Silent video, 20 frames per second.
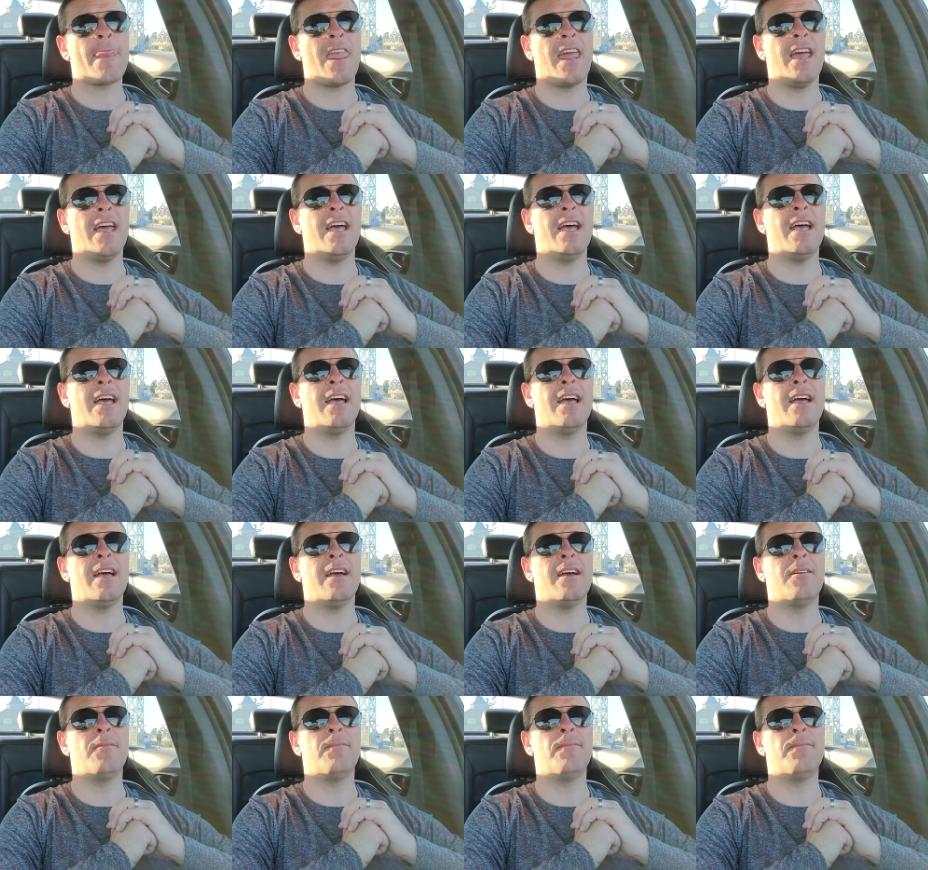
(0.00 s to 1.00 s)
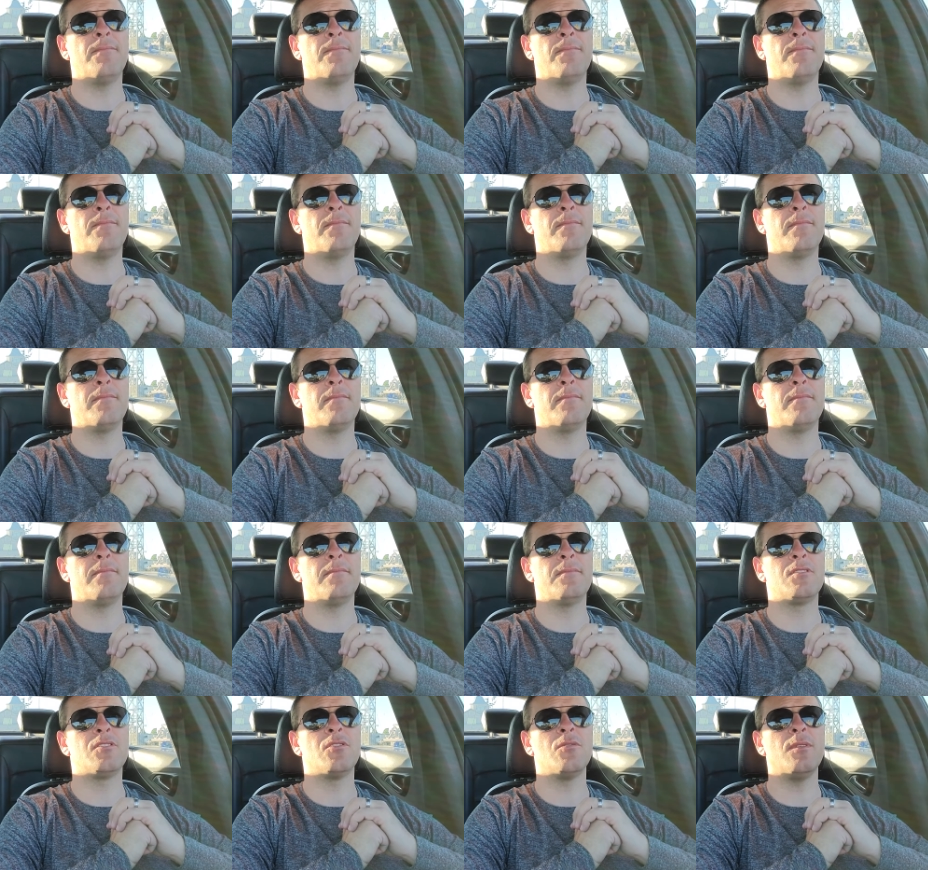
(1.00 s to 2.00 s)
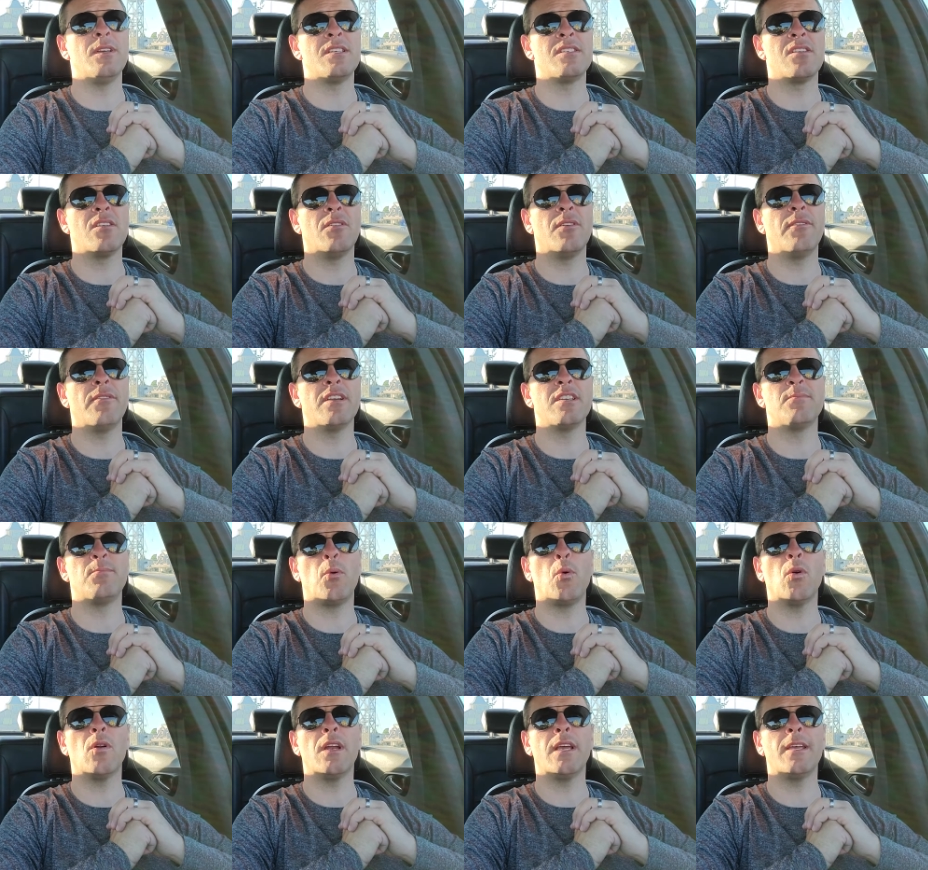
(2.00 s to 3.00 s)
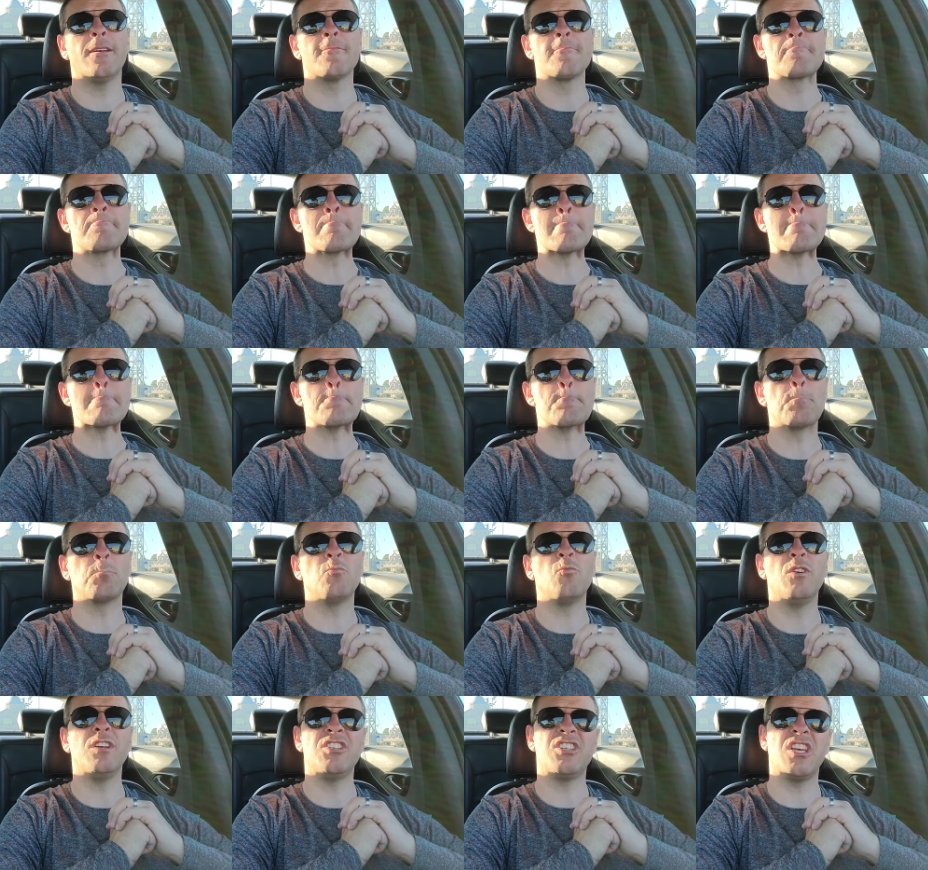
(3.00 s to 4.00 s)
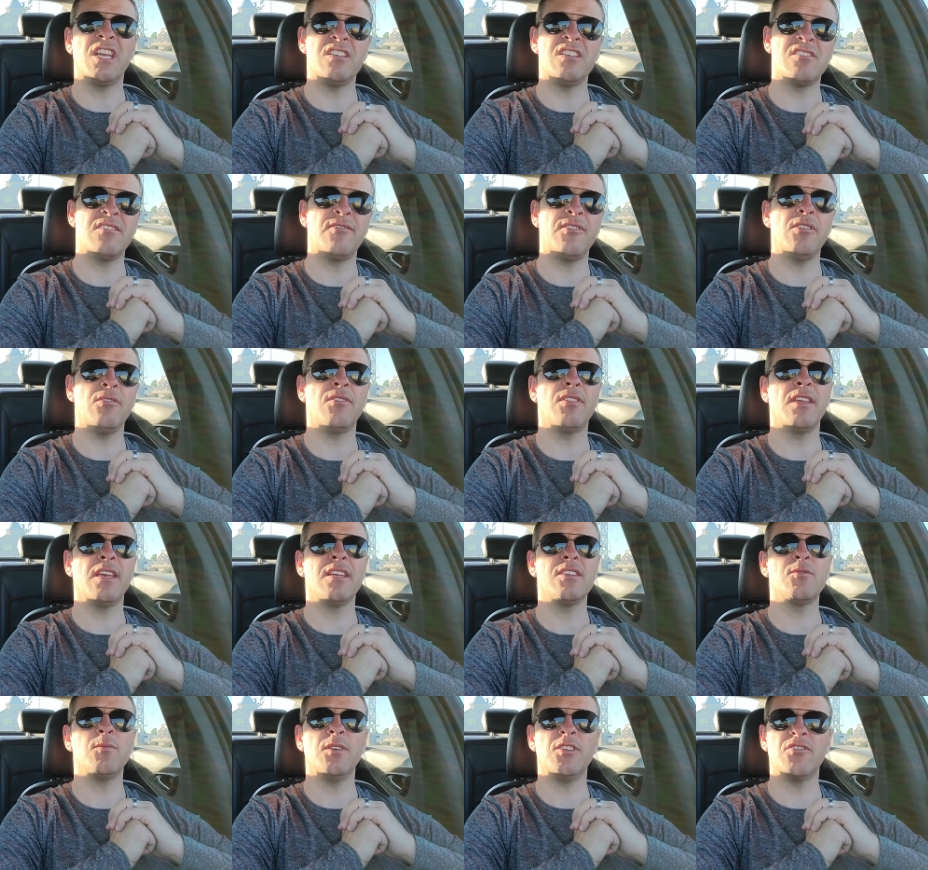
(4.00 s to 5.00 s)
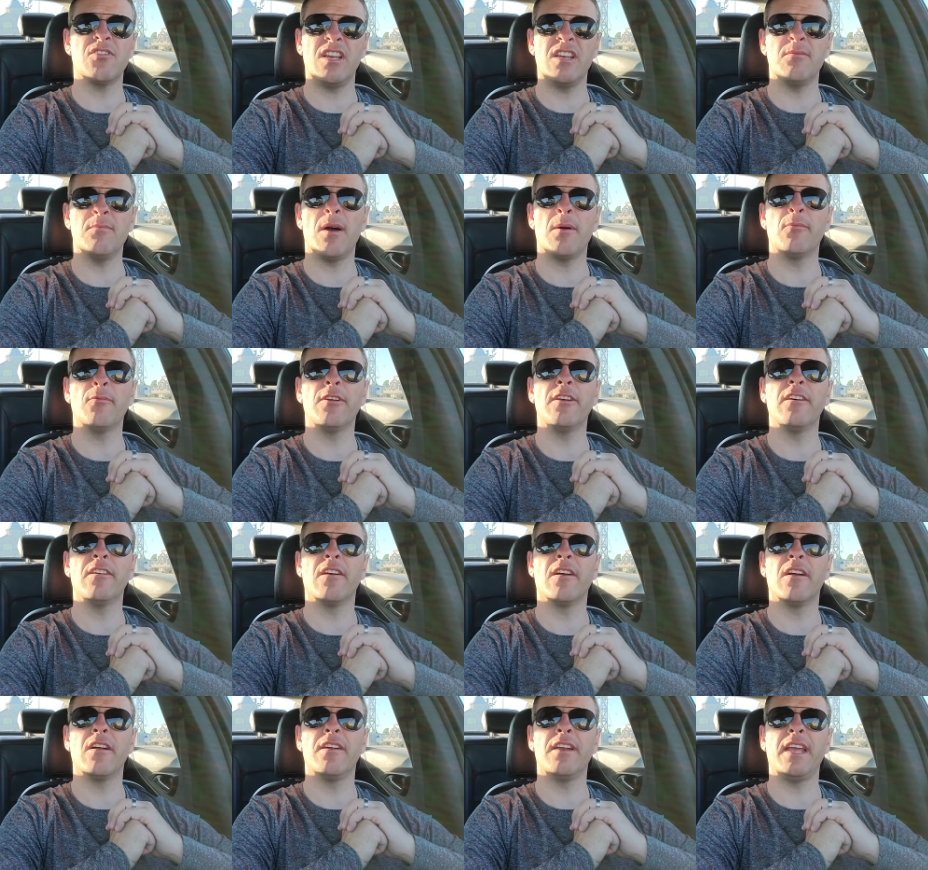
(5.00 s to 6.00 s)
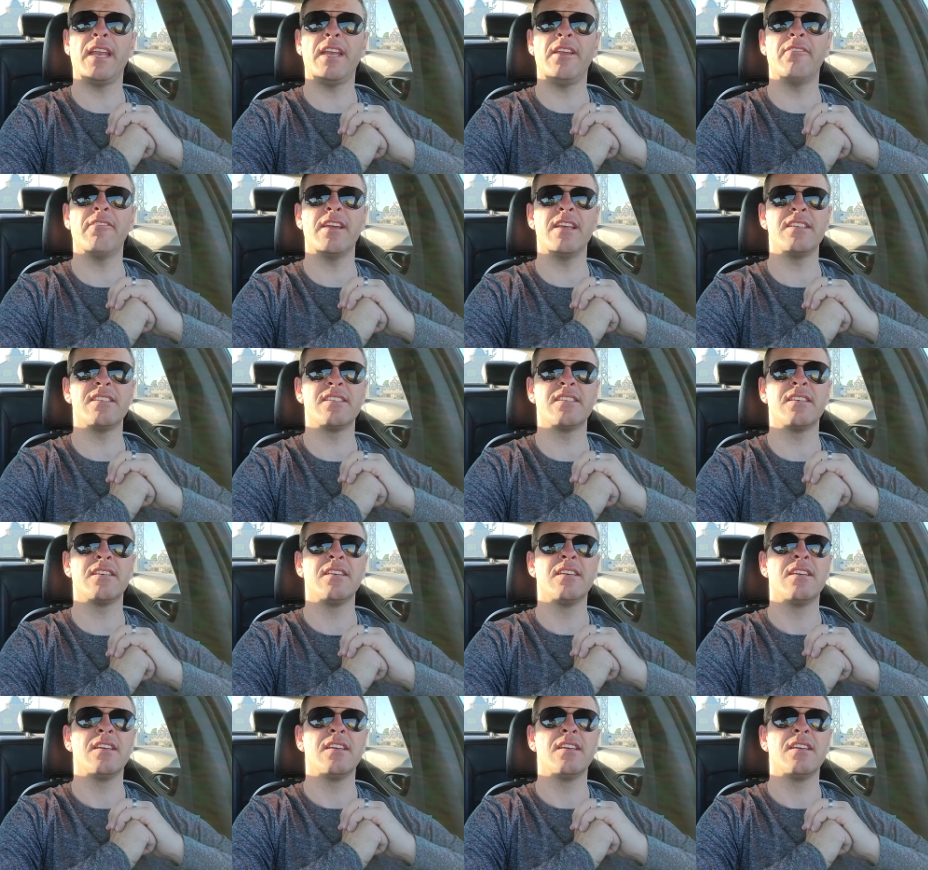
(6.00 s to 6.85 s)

Um, two weeks ago, he raced poorly. We changed a few things. We trained him up real hard, and he raced